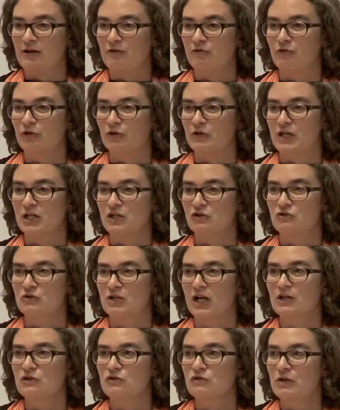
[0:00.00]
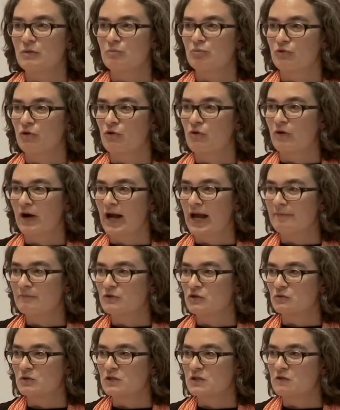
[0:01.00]
for the introductory program.
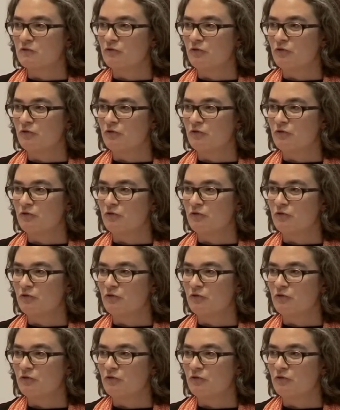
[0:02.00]
So it's the